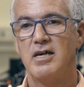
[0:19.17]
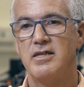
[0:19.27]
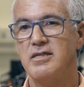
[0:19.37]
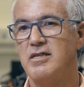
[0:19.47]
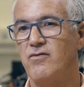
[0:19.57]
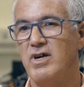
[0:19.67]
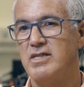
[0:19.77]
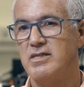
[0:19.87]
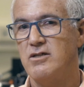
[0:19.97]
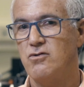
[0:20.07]
That
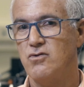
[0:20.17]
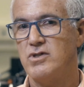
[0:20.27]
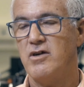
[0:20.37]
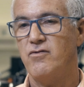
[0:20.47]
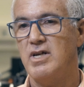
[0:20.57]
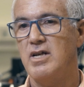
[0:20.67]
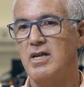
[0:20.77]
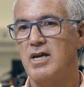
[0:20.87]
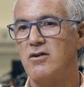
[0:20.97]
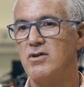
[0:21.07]
divides into
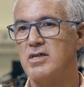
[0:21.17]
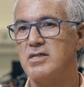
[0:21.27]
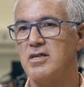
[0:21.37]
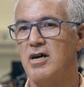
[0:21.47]
several areas.